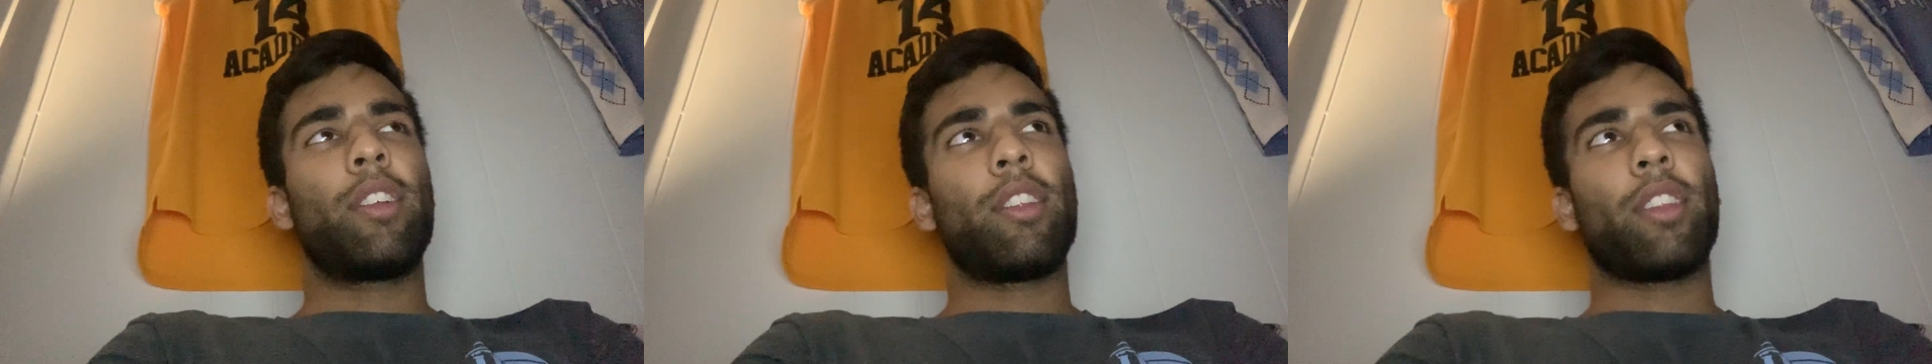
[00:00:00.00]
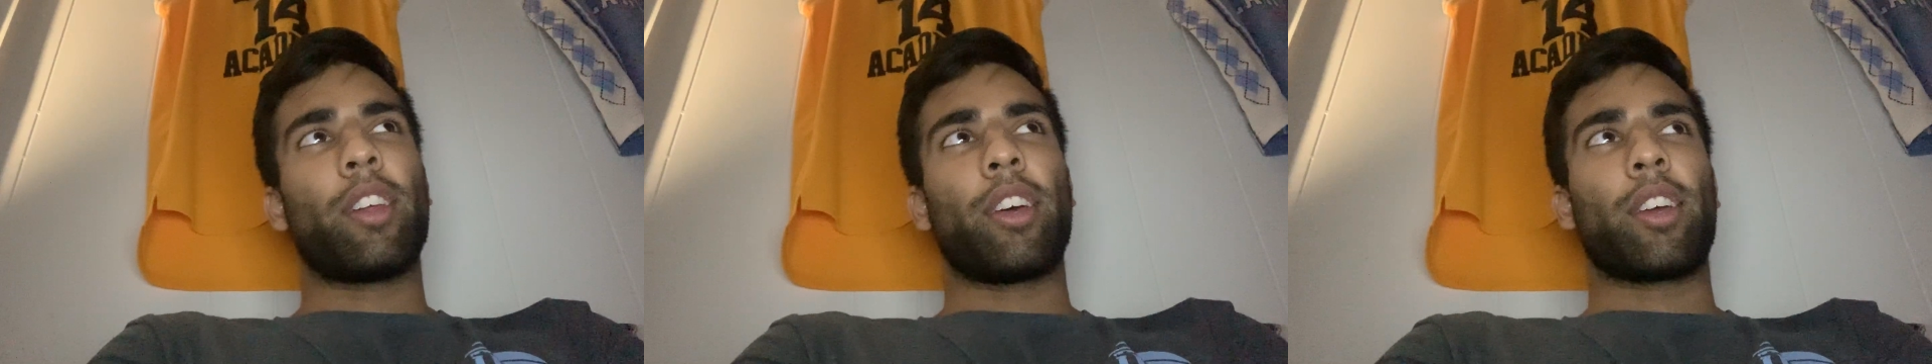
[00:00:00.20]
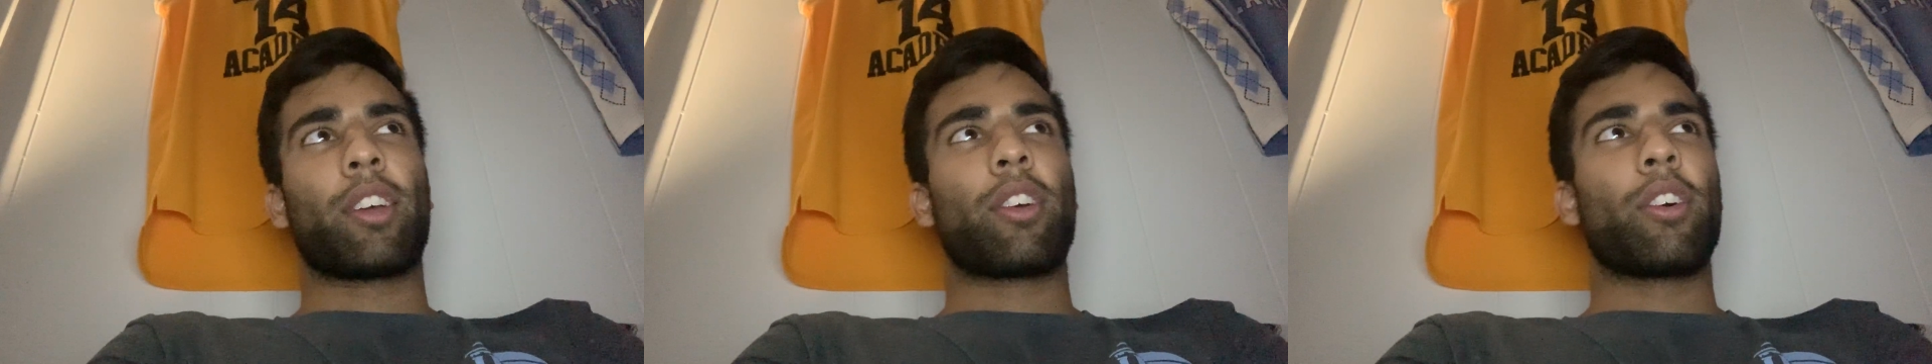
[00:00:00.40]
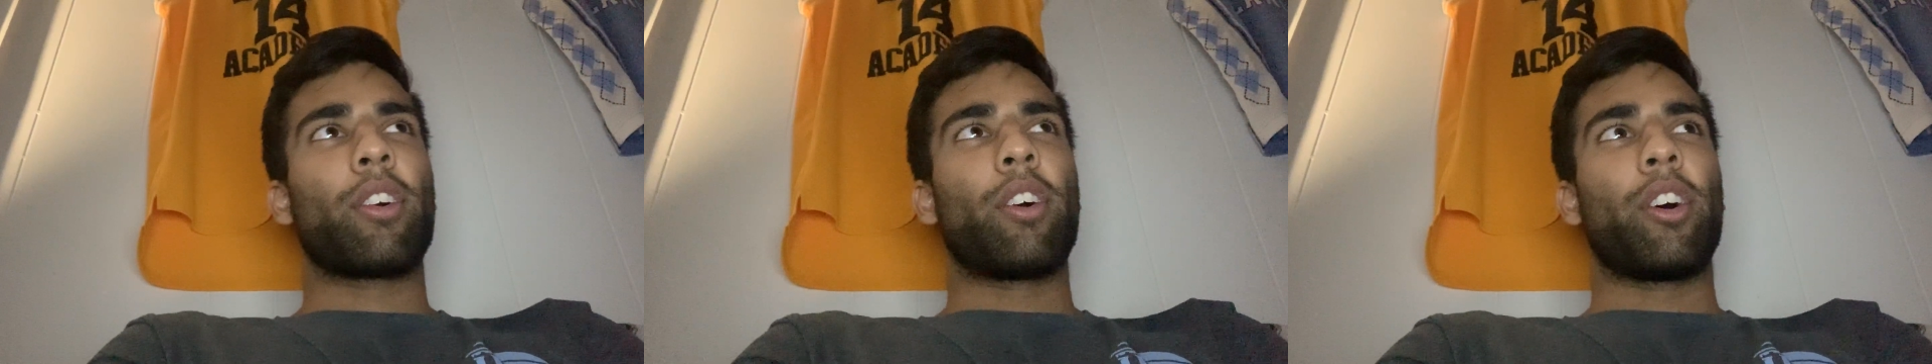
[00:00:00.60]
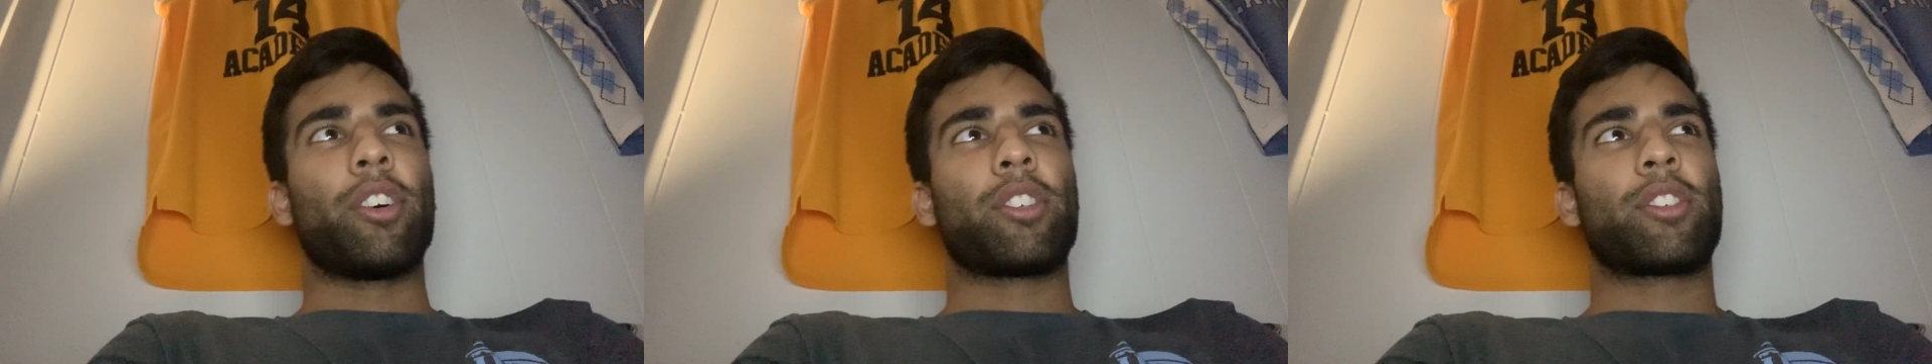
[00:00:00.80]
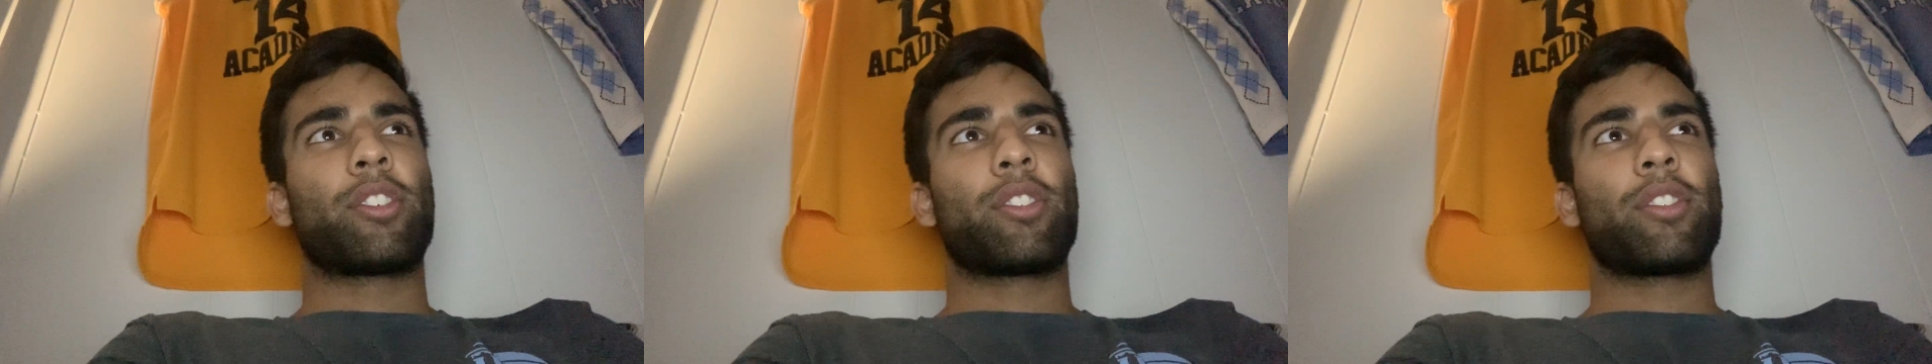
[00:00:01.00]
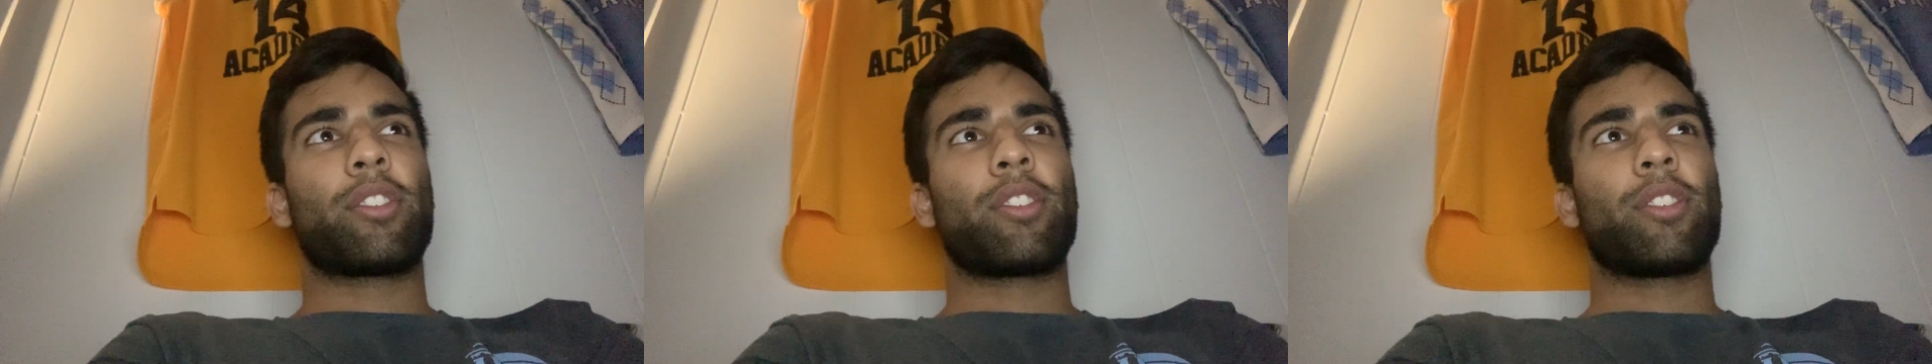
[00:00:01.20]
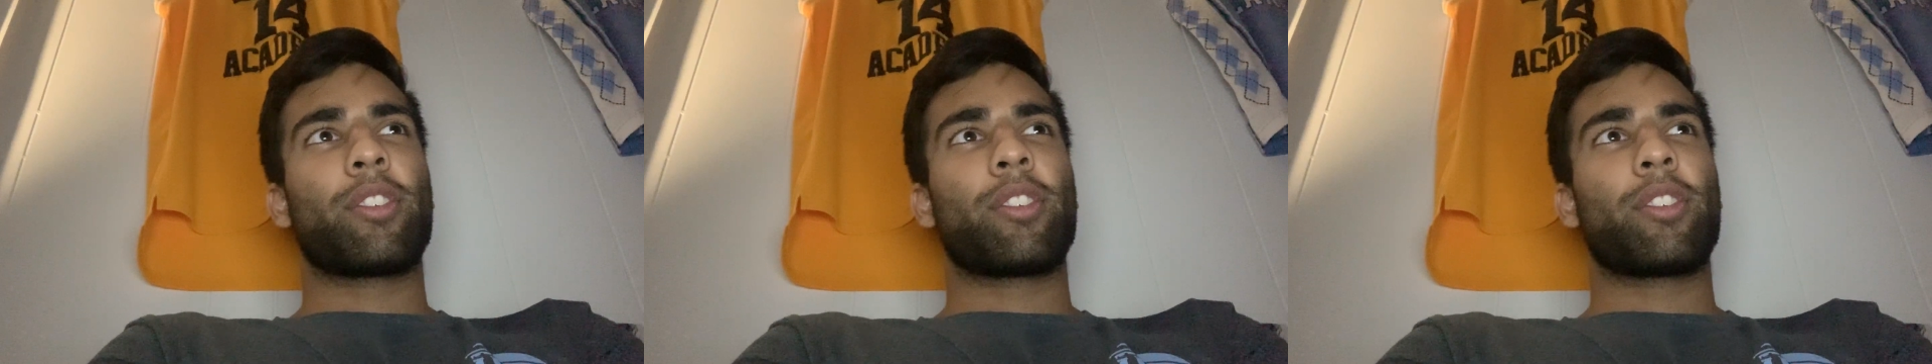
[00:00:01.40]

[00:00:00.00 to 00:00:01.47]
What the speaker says: like us,